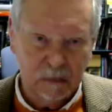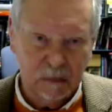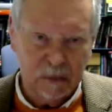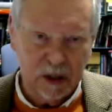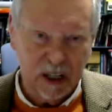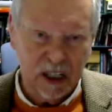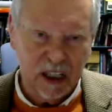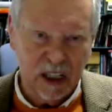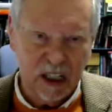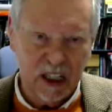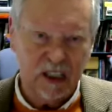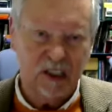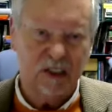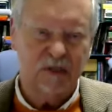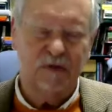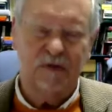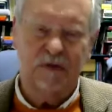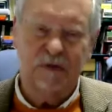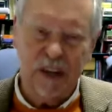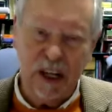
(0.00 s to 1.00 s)
but
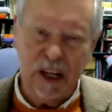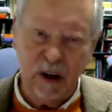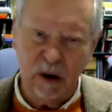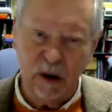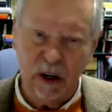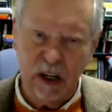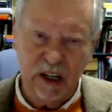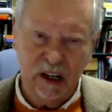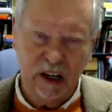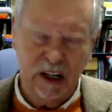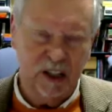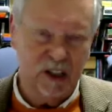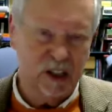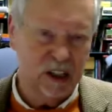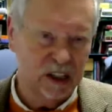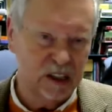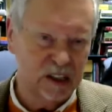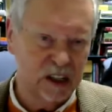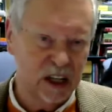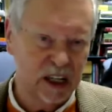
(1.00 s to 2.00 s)
it's very
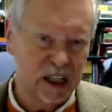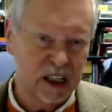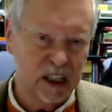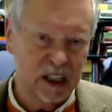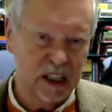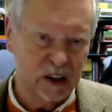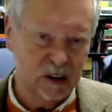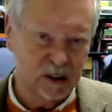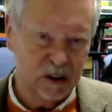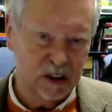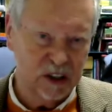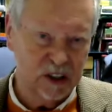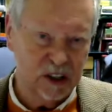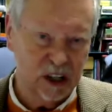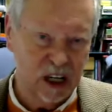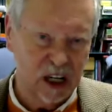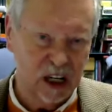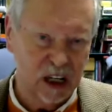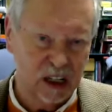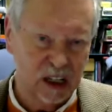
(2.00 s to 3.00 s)
nicely done in
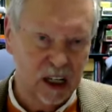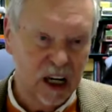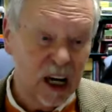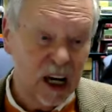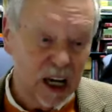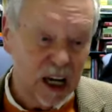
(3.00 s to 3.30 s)
Aristotle.